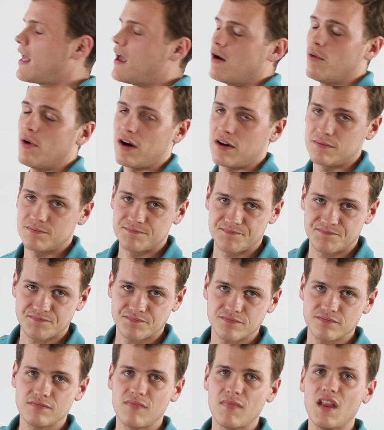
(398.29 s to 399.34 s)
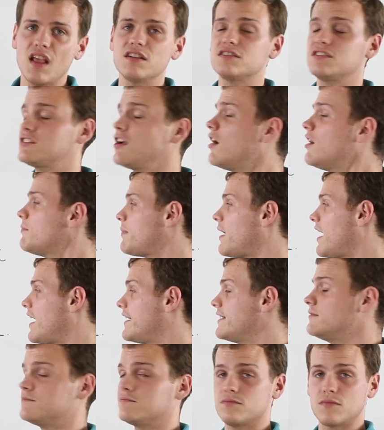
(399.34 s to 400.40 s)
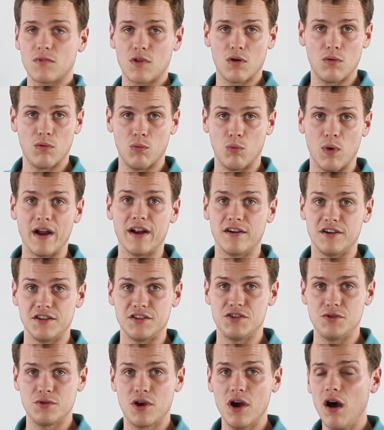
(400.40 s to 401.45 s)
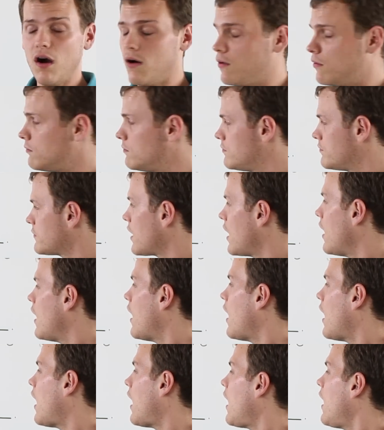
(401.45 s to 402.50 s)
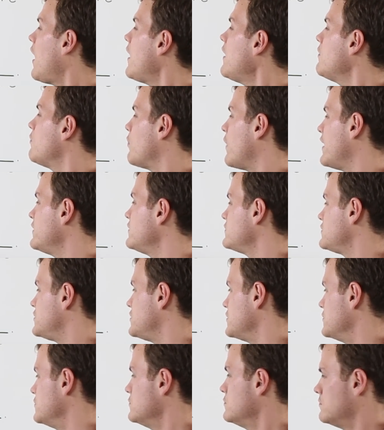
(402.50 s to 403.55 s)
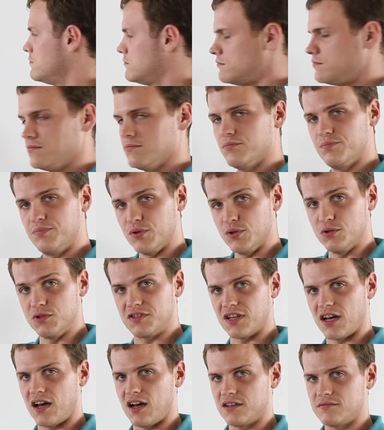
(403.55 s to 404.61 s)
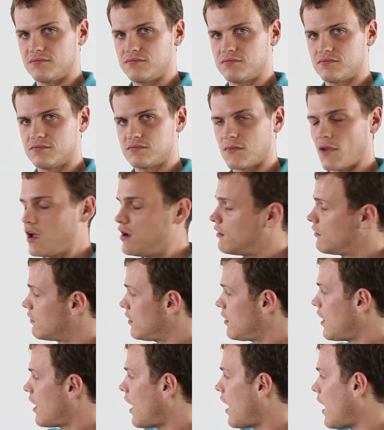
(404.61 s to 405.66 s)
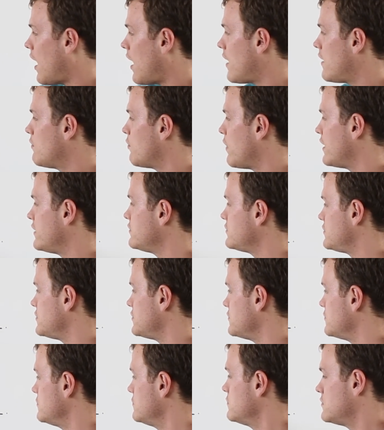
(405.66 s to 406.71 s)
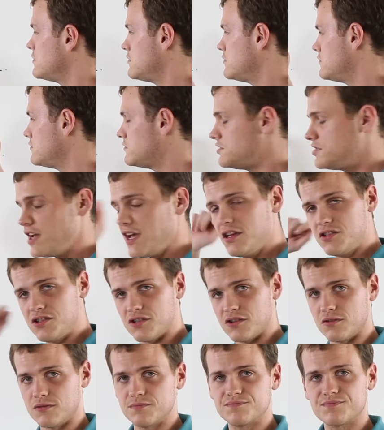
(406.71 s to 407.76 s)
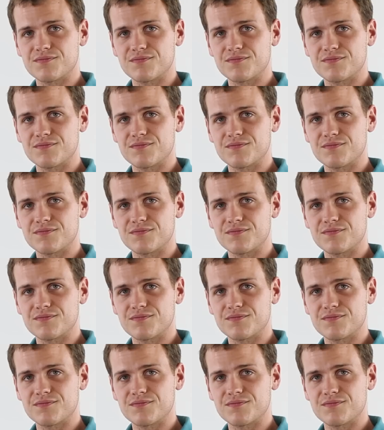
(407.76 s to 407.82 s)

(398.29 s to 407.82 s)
Well, start by, where did you go? I went to Busan, or I went to Jeju.